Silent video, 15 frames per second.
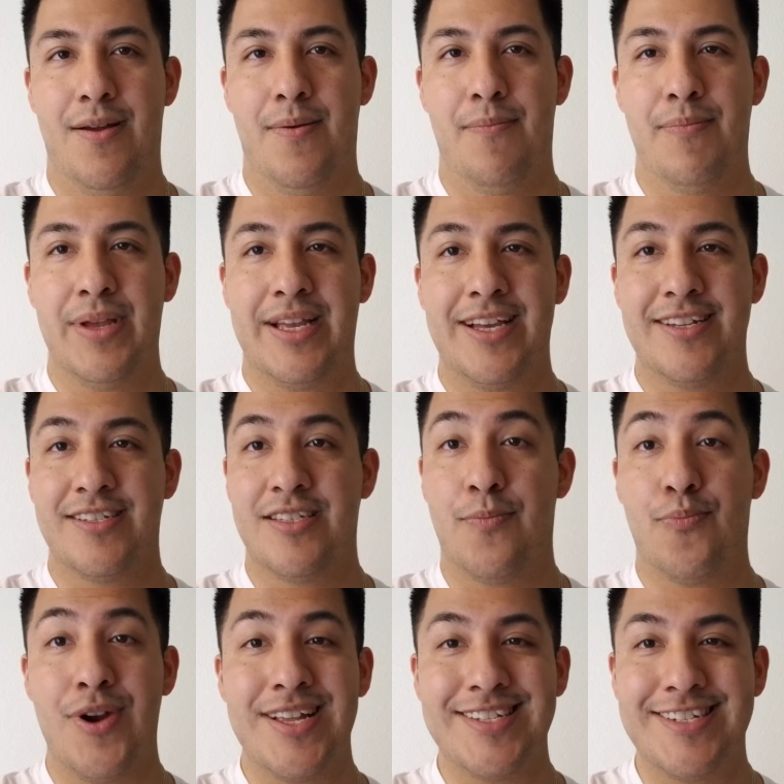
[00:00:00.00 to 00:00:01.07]
because the
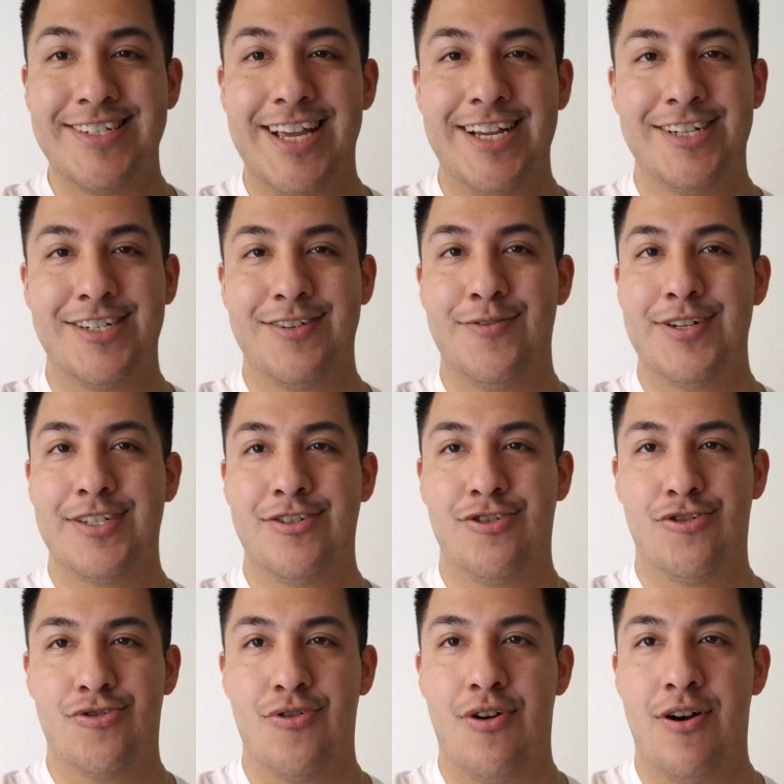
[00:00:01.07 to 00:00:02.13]
presentation wasn't
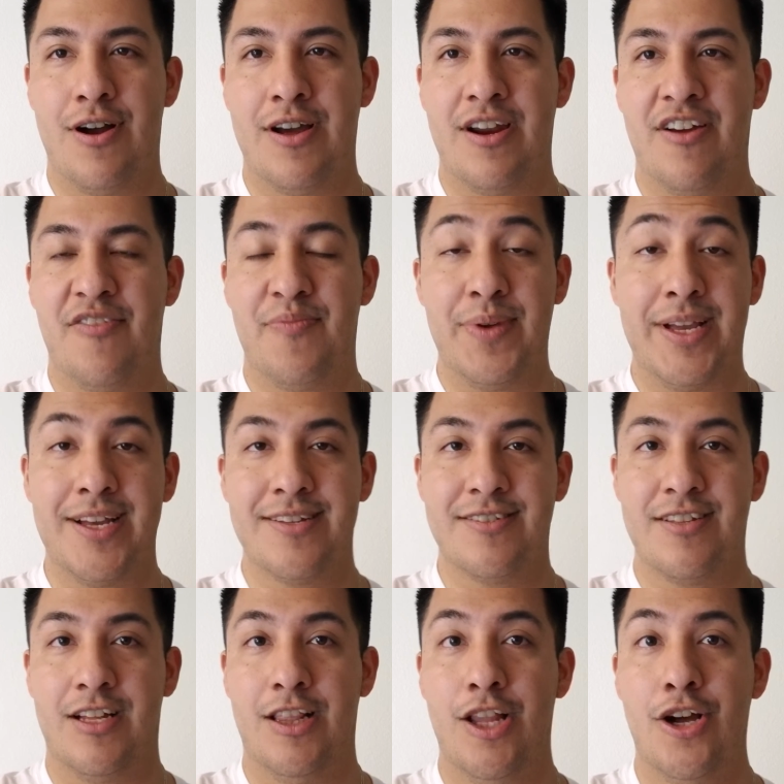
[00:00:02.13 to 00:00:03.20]
strong enough, because
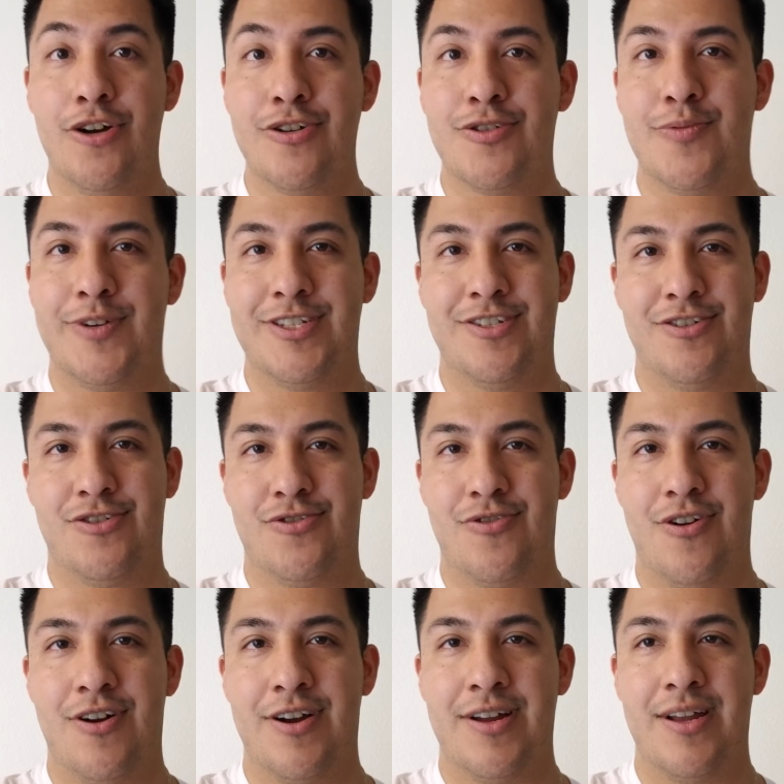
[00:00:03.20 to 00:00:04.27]
the close wasn't
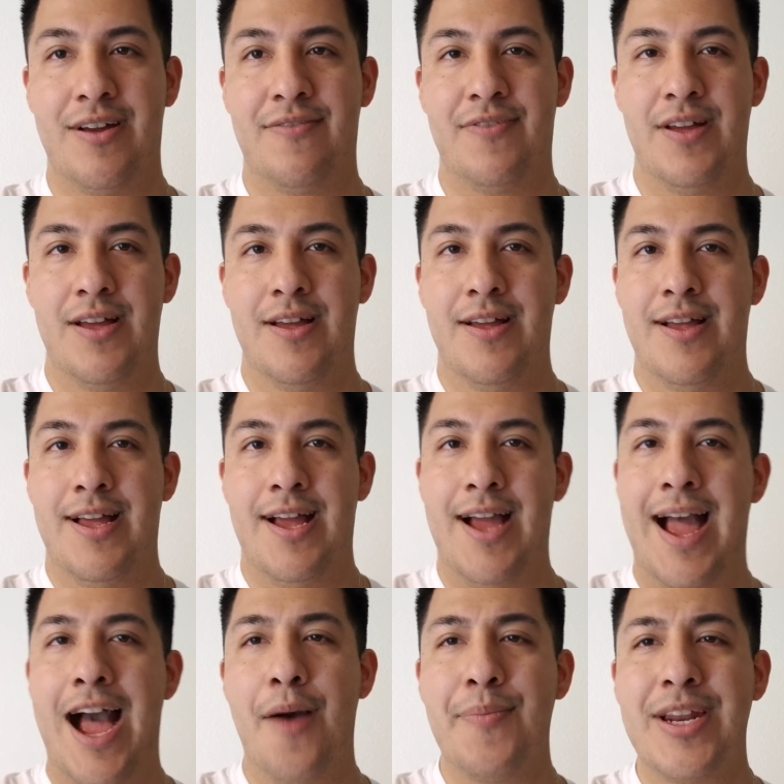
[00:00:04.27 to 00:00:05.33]
strong enough.
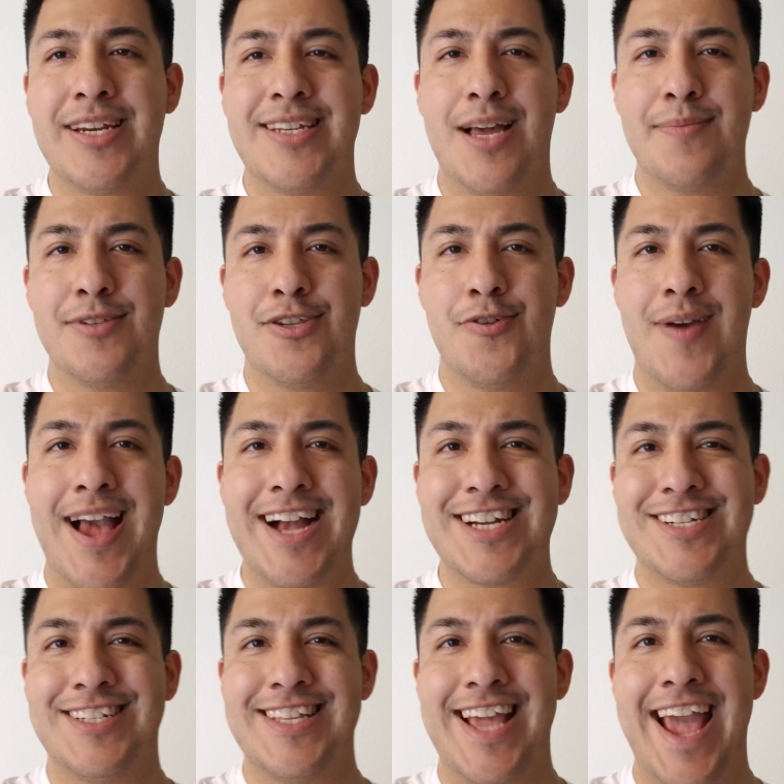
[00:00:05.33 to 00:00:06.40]
How many times do you
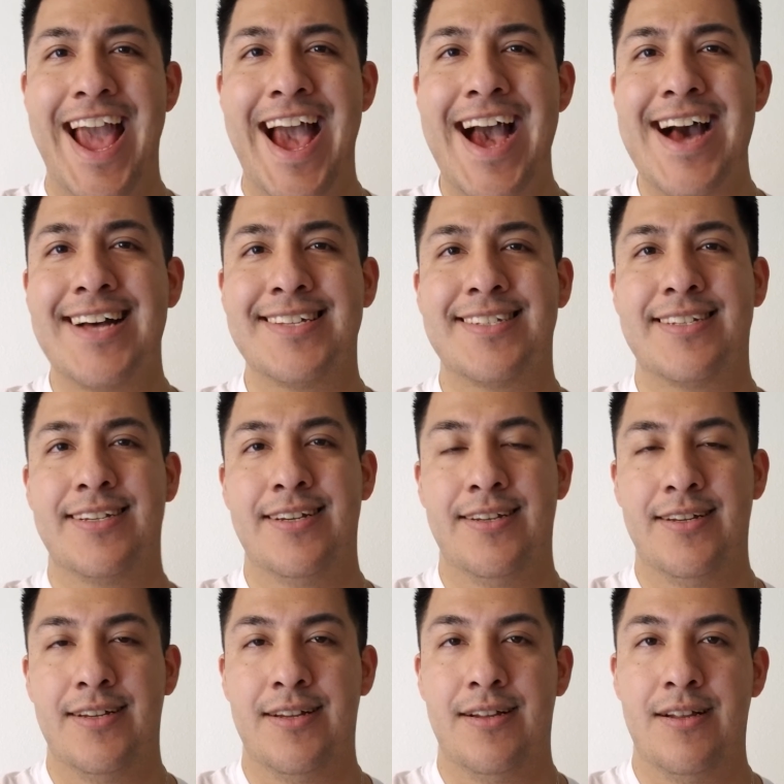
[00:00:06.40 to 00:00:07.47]
actually ask
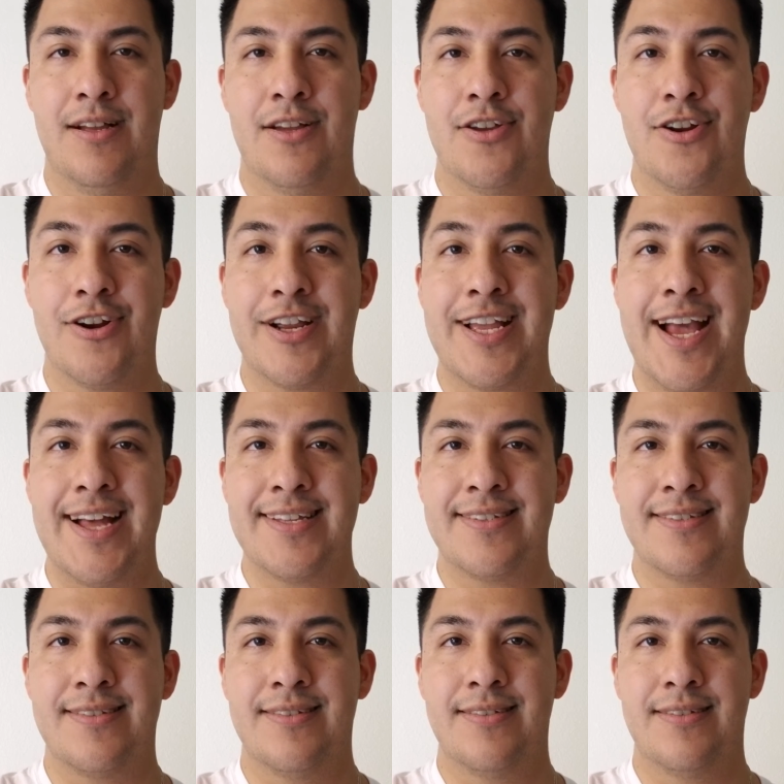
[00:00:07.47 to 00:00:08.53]
your
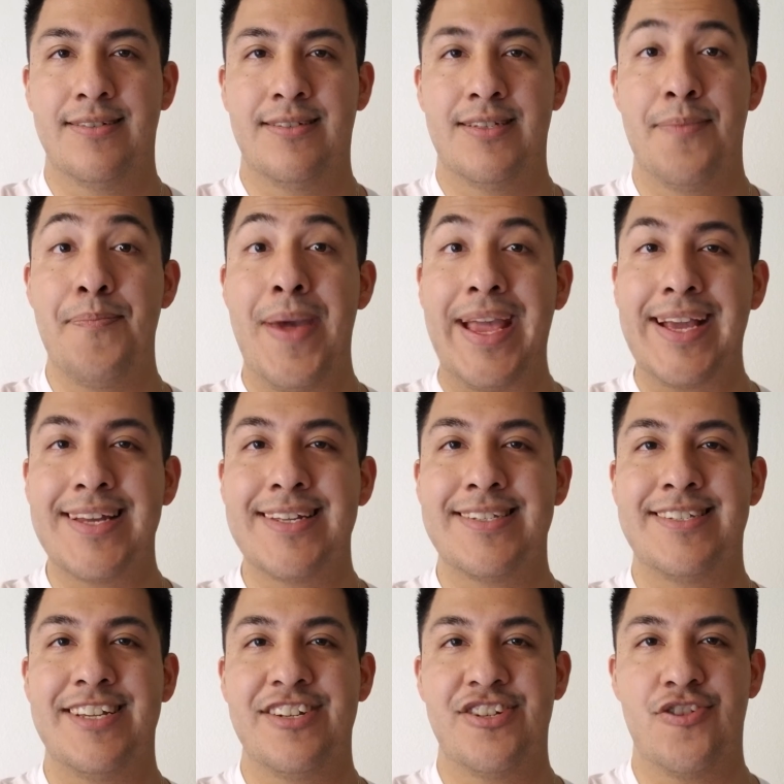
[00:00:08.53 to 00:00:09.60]
guests to make a
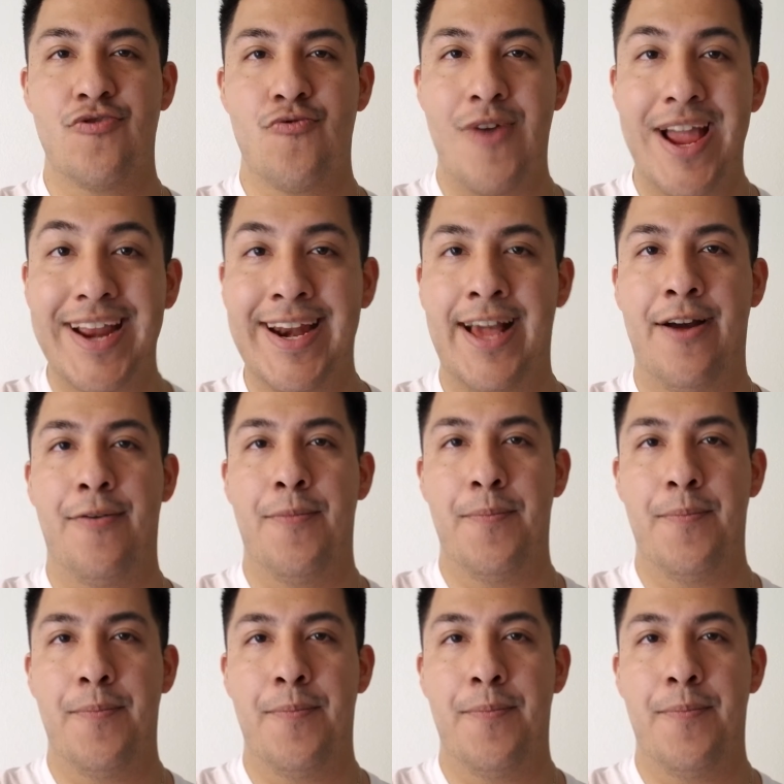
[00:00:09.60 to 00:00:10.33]
decision right now?